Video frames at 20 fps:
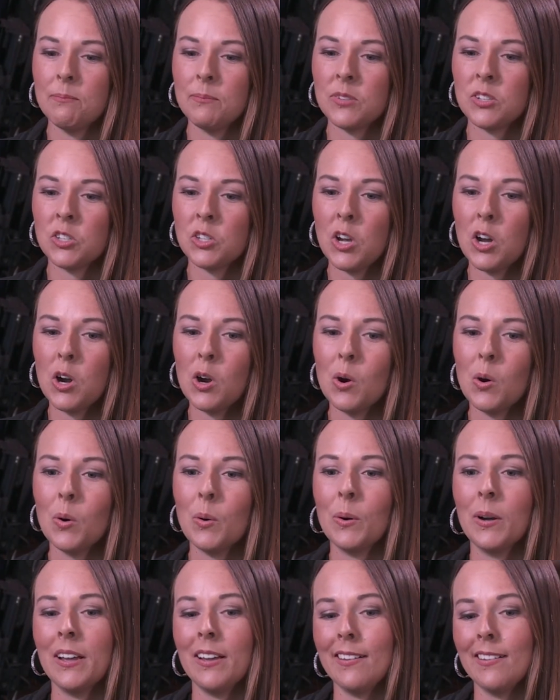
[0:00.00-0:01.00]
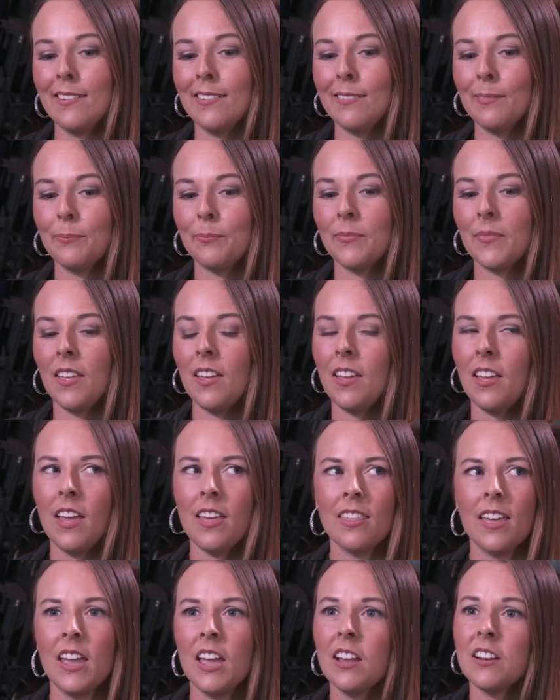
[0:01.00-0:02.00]
So
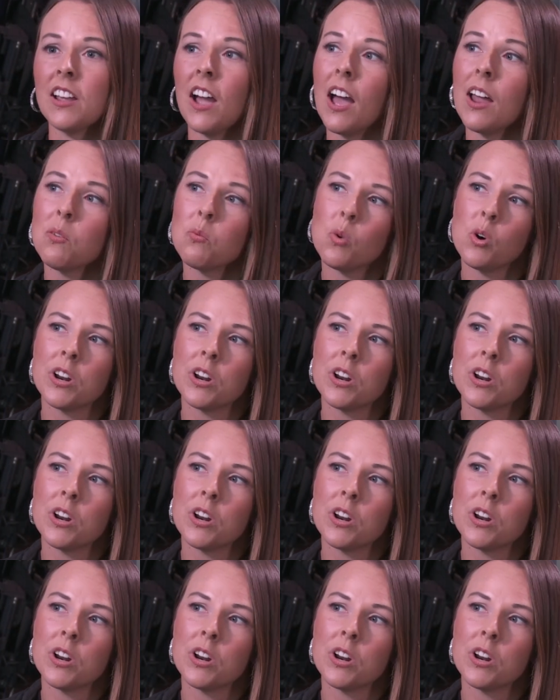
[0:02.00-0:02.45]
they had gotten